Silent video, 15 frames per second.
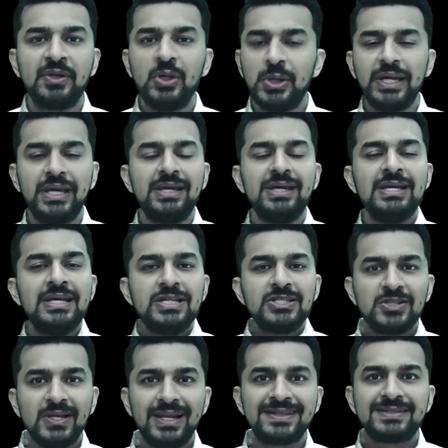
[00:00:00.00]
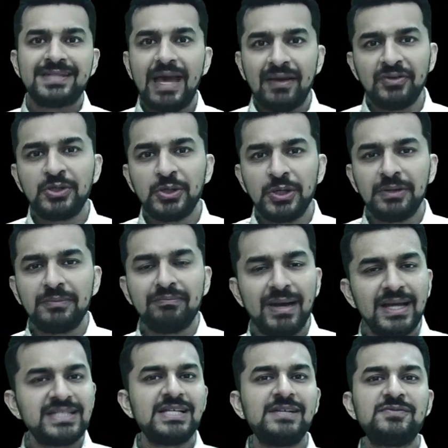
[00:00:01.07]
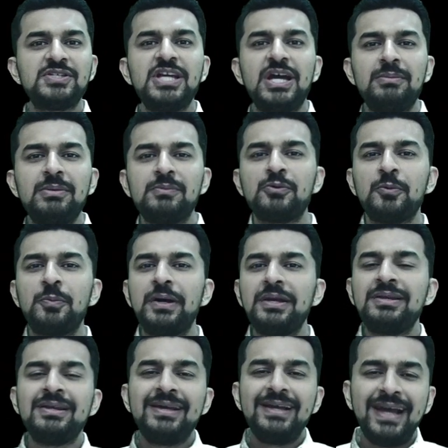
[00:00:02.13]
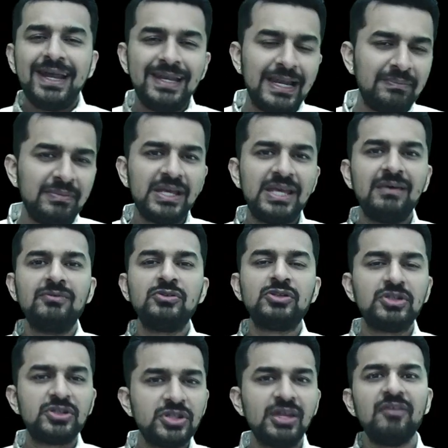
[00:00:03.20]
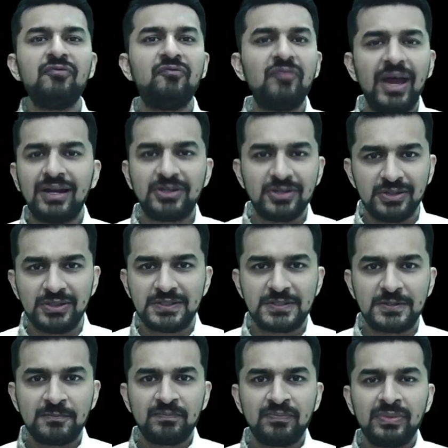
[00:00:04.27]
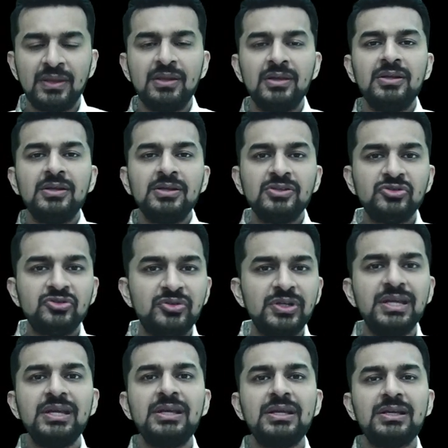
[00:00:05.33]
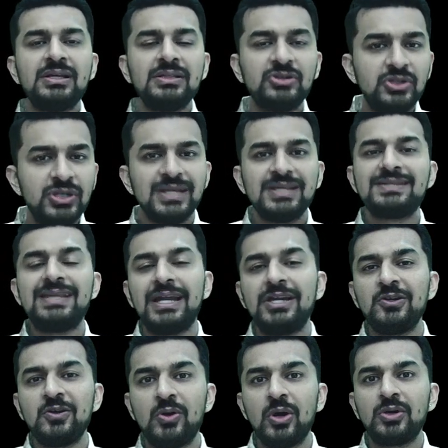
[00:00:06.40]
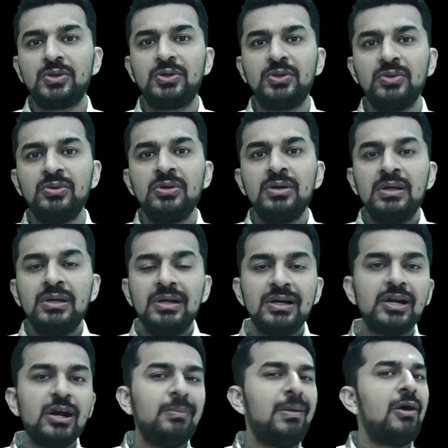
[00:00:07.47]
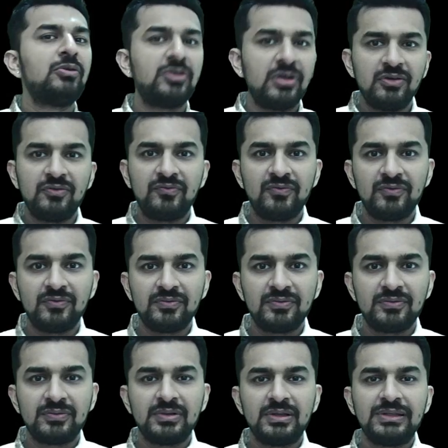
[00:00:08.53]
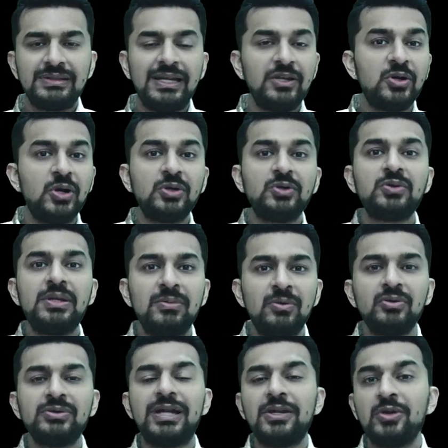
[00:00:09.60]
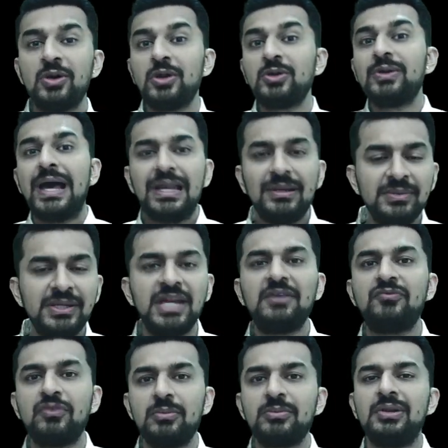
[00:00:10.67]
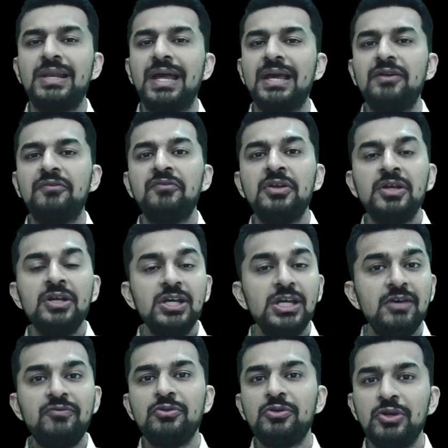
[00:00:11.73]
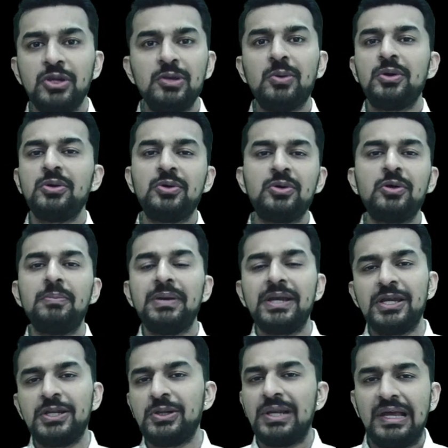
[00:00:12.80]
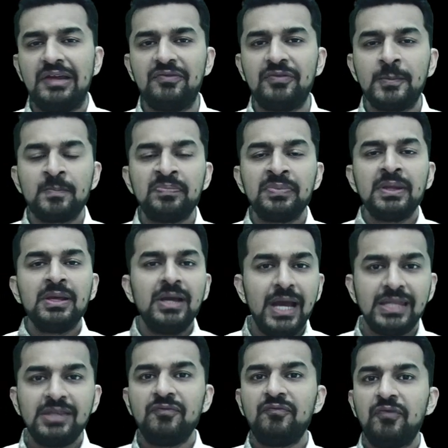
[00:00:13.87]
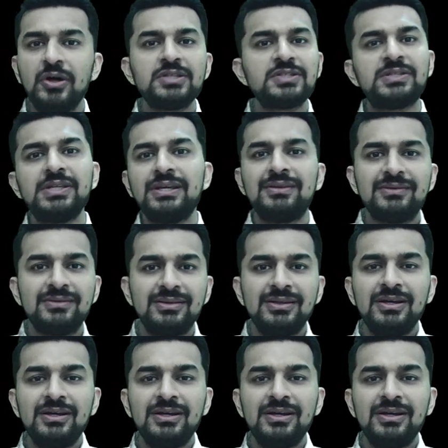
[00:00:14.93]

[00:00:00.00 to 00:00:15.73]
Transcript: Okay, so let's dive into it. Myself, C A Amit Popat, and let me give you the three factors, three things that you got to come out of, that you got to remove, that you got to eliminate from your life if you really want to grow big in your life. And the first thing